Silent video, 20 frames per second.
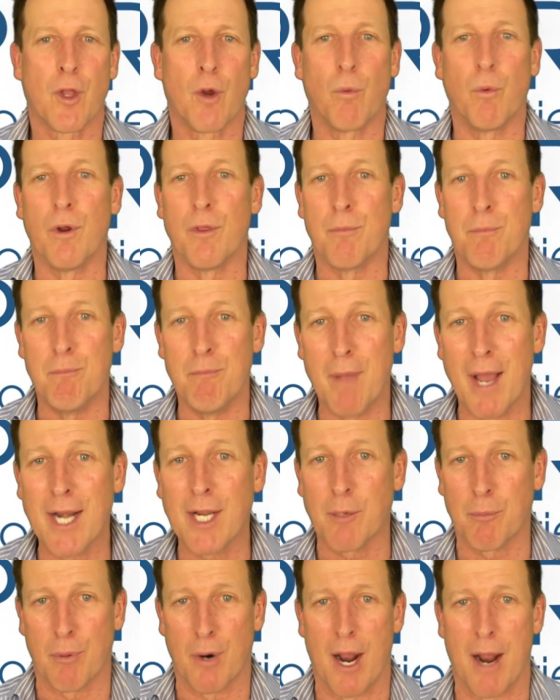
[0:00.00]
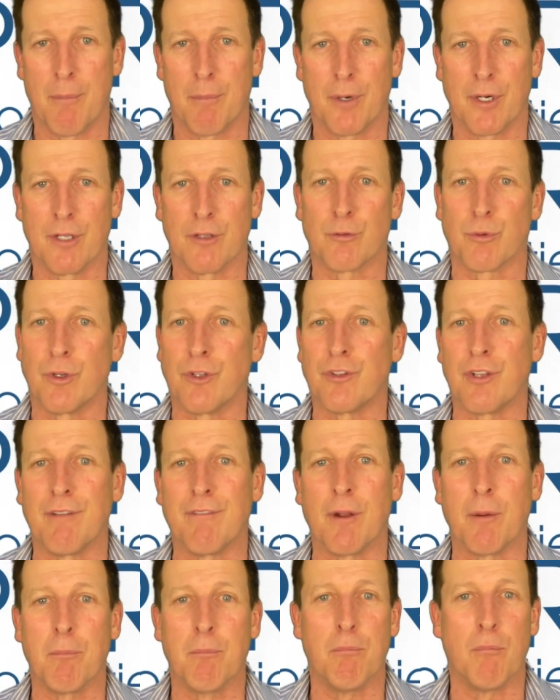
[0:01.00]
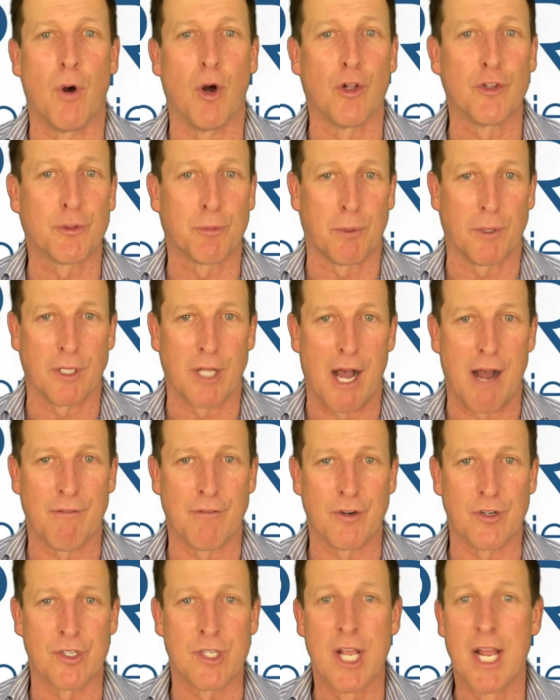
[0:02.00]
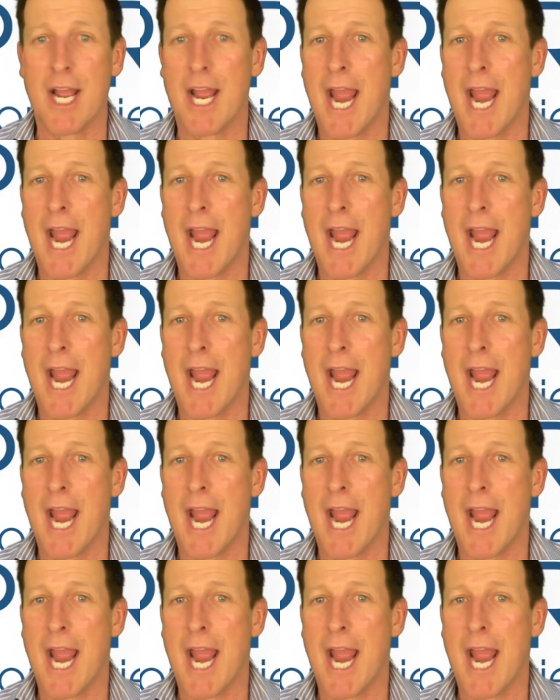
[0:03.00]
with many properties receiving multiple offers